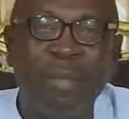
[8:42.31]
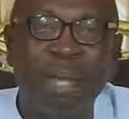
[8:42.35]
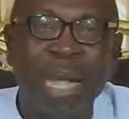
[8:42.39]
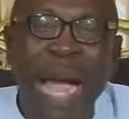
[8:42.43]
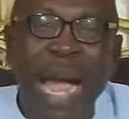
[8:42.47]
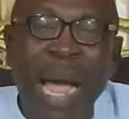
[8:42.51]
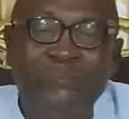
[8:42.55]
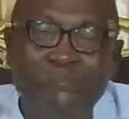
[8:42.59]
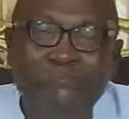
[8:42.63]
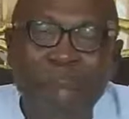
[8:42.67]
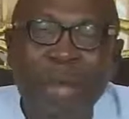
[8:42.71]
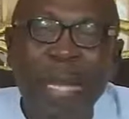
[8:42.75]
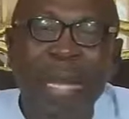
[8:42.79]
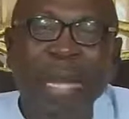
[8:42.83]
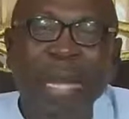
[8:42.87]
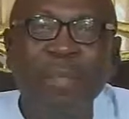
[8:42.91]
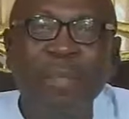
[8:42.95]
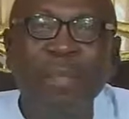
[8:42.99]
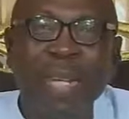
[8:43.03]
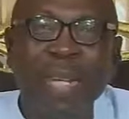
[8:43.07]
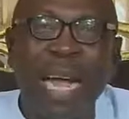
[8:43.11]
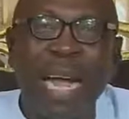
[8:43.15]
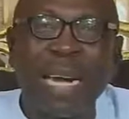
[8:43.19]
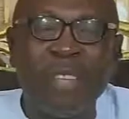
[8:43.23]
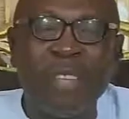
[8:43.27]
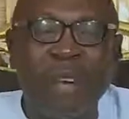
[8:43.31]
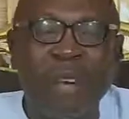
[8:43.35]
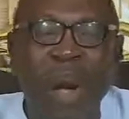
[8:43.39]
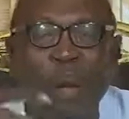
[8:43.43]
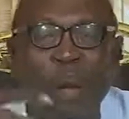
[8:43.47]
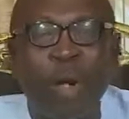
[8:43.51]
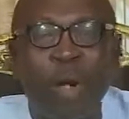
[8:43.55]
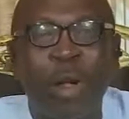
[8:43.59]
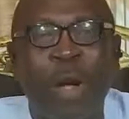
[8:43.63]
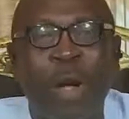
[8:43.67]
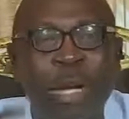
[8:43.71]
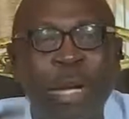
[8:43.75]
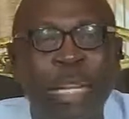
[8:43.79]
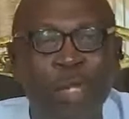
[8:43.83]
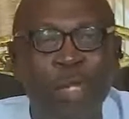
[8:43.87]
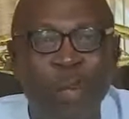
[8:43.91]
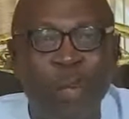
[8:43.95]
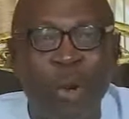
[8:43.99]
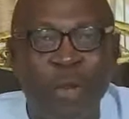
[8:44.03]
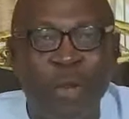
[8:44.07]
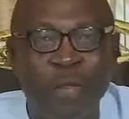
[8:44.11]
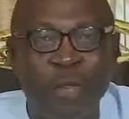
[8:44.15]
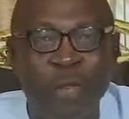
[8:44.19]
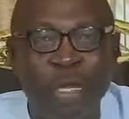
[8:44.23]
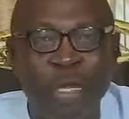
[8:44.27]
I believe that if I'm going to get
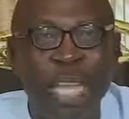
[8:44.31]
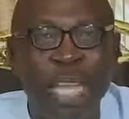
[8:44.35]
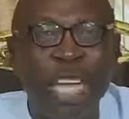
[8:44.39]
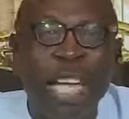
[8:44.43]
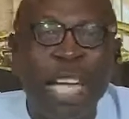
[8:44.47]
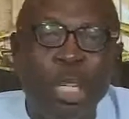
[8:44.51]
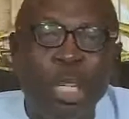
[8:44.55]
into office,